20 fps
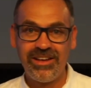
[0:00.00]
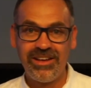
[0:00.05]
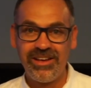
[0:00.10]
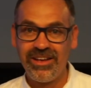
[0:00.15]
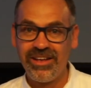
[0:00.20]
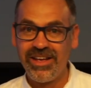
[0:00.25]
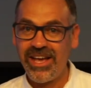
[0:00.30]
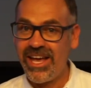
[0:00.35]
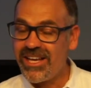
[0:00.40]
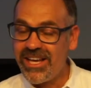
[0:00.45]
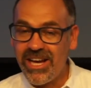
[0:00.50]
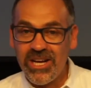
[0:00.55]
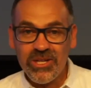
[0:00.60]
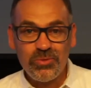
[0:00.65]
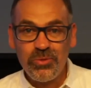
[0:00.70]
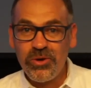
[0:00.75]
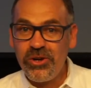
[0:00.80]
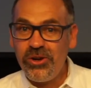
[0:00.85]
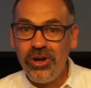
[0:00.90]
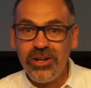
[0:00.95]
Okay, guys,
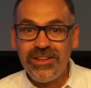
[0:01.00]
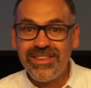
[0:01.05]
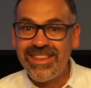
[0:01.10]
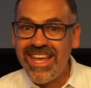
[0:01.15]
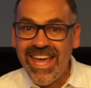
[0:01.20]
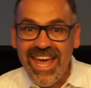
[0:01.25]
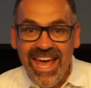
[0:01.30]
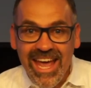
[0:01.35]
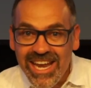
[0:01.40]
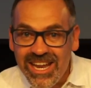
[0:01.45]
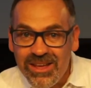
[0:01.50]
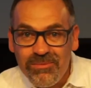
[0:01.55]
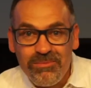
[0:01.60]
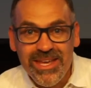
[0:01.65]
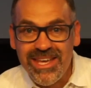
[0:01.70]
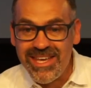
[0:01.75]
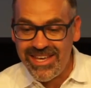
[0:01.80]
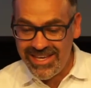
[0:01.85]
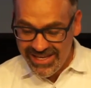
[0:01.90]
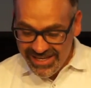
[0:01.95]
we're not the
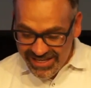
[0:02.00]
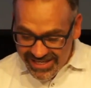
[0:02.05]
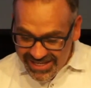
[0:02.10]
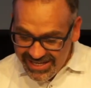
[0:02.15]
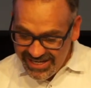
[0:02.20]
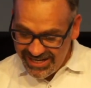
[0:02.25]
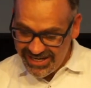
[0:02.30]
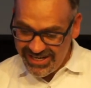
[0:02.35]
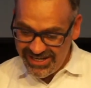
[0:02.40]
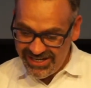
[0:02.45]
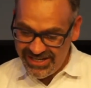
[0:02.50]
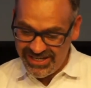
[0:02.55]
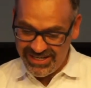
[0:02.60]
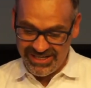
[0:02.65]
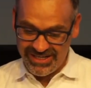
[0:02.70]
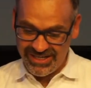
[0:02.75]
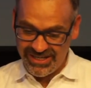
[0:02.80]
enemy here.